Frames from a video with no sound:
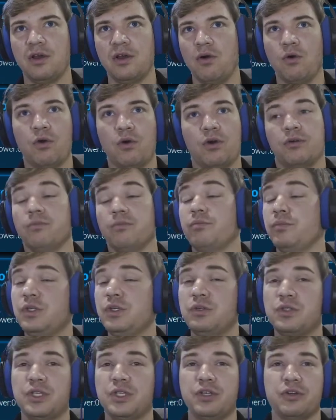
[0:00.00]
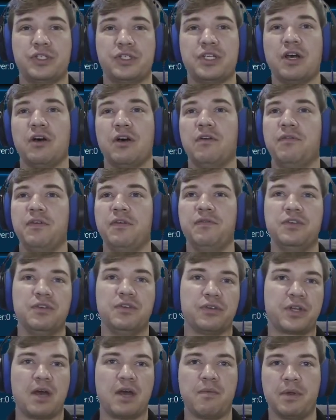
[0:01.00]
or use it yourself if
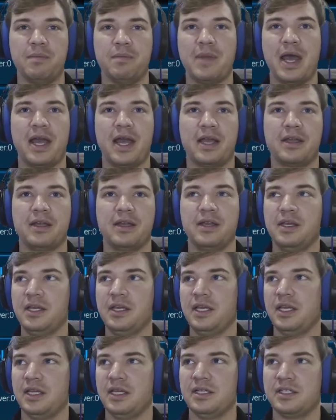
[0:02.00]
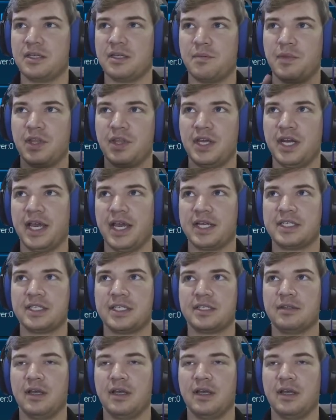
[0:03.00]
you're coming back in some of the next